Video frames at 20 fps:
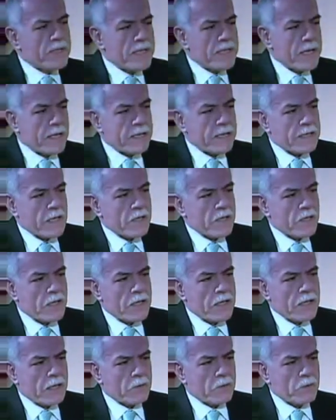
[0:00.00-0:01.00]
You've been saying
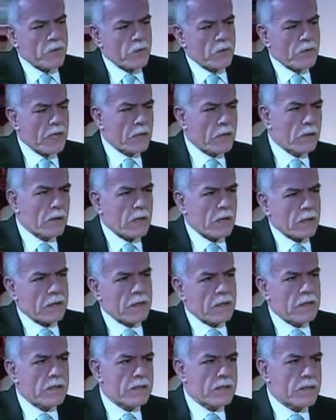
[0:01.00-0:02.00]
essentially that we should not
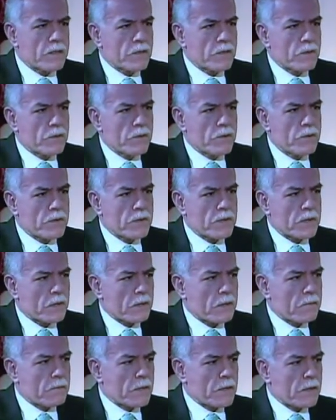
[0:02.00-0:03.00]
look at these
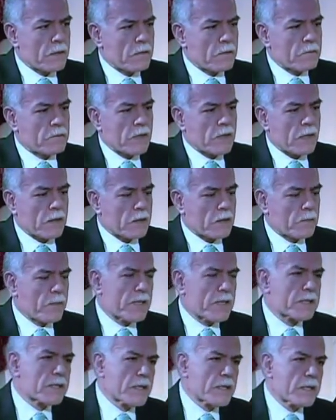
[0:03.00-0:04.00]
issues
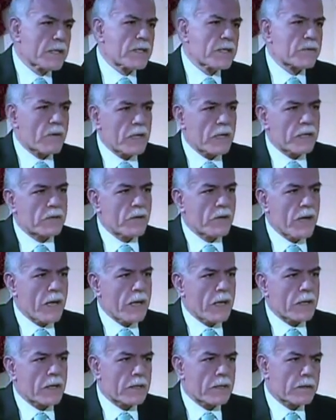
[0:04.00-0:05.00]
like the
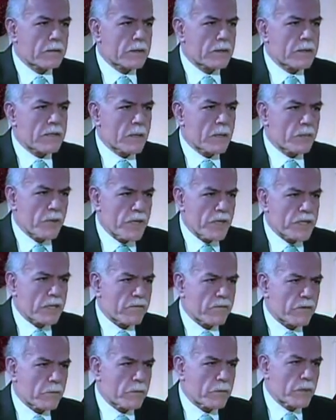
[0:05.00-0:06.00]
Palestinian-Israeli track and
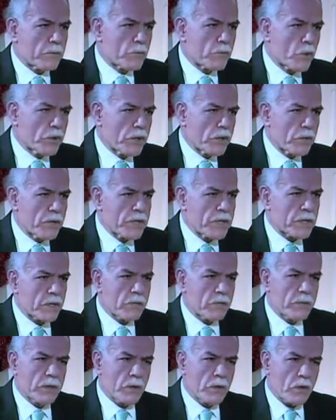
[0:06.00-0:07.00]
separation from the broader
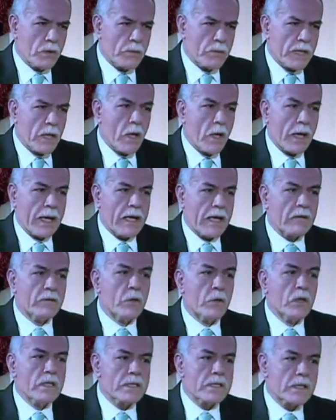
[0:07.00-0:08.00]
region. You've been talking about a
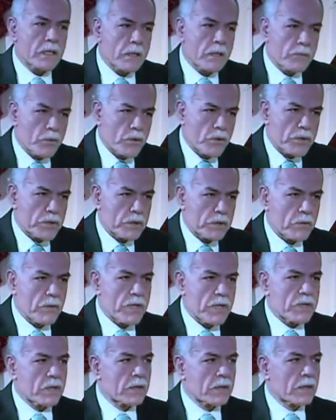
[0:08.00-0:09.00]
kind of holistic
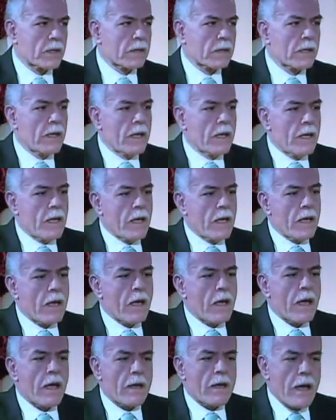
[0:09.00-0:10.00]
approach to the region.
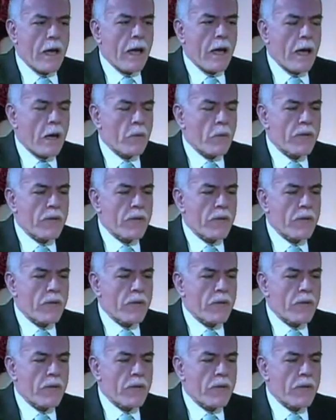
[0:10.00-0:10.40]
That